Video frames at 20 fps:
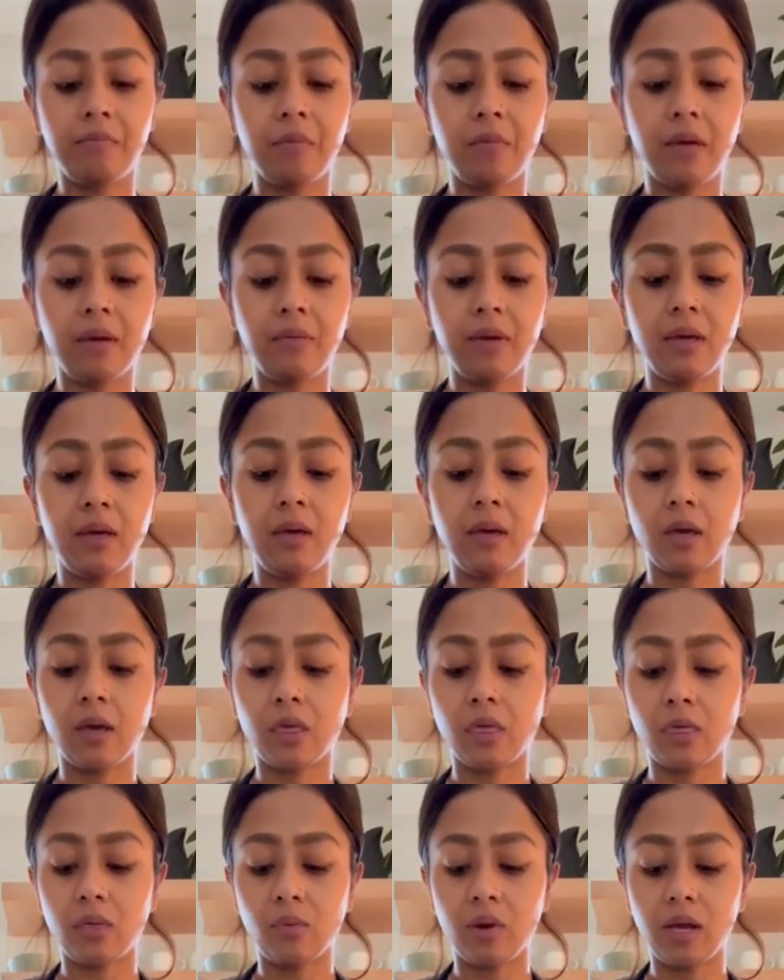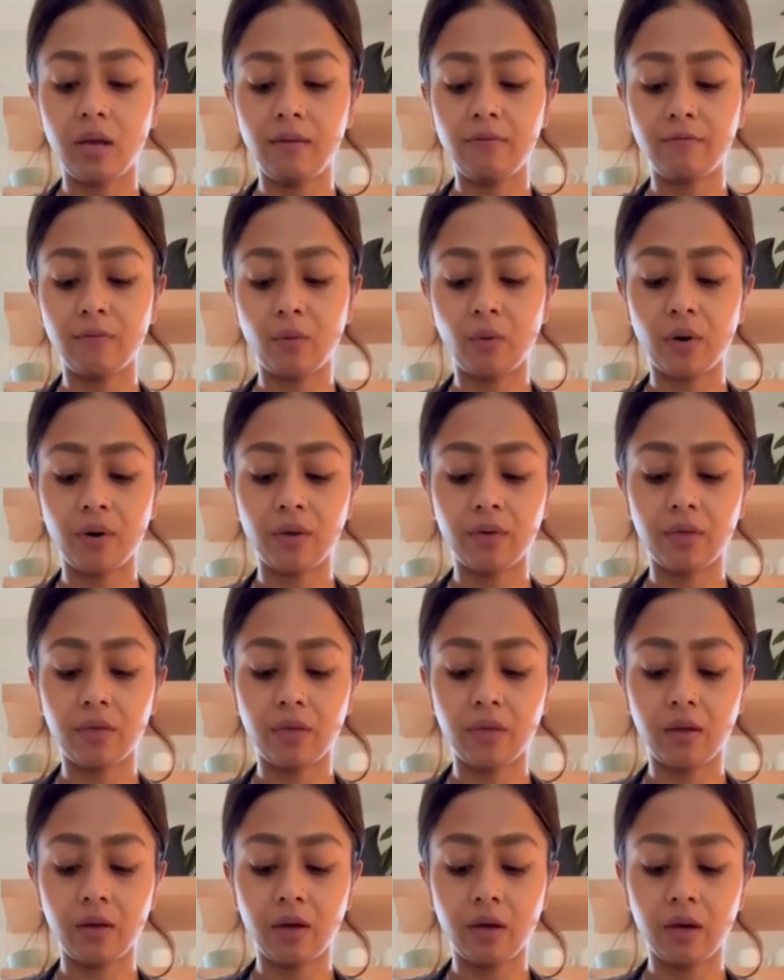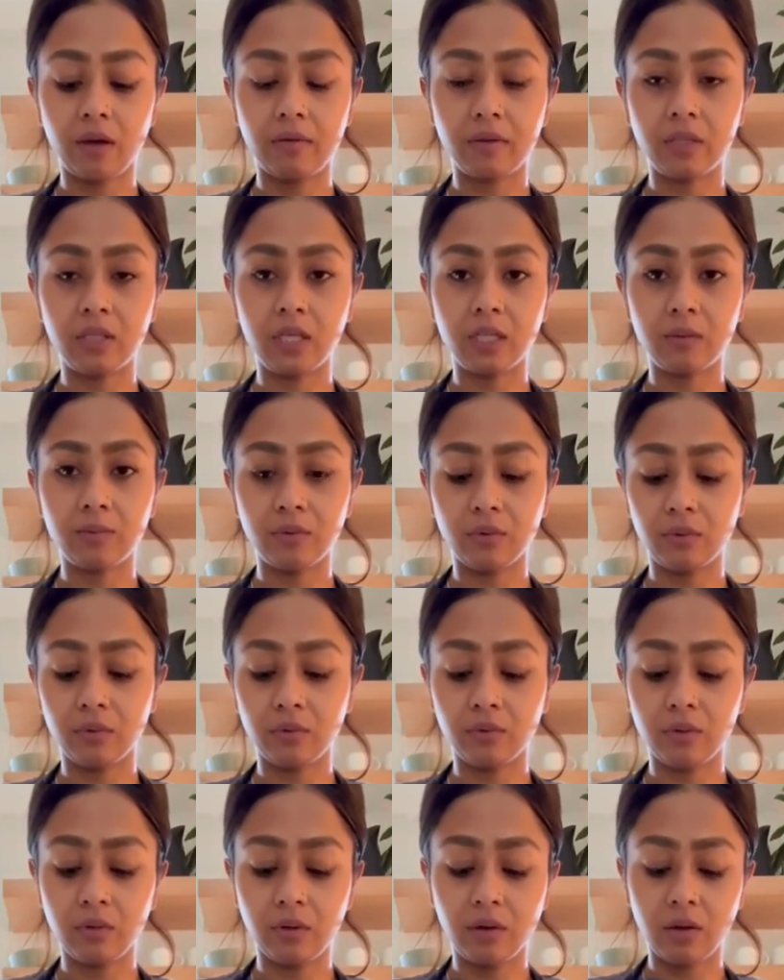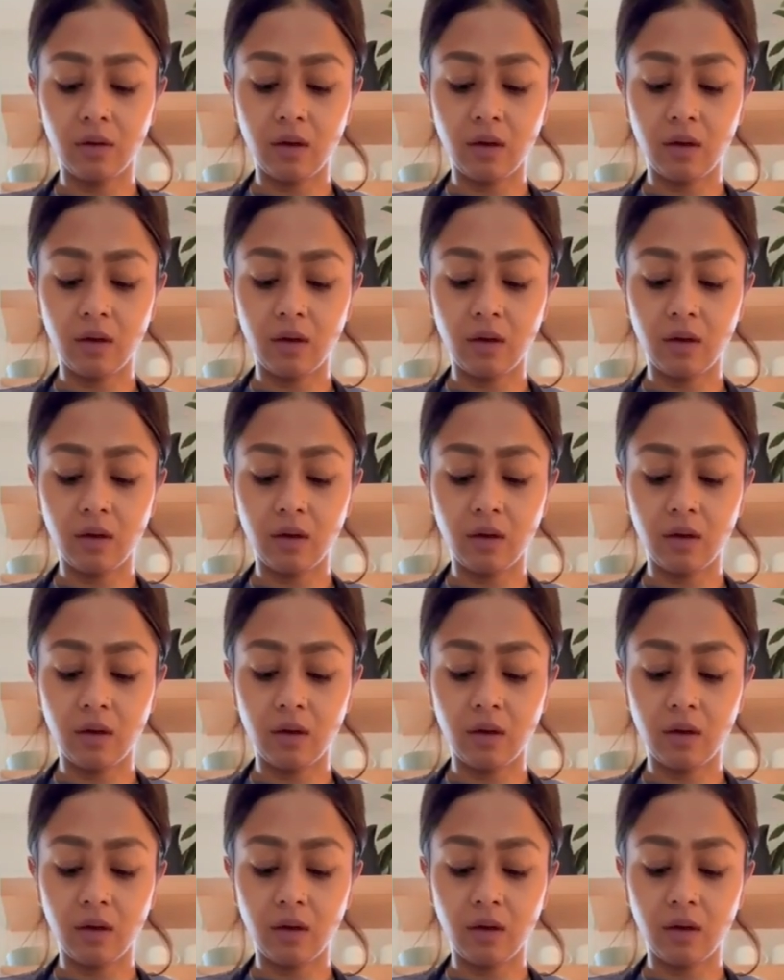maybe 3/4 of a teaspoon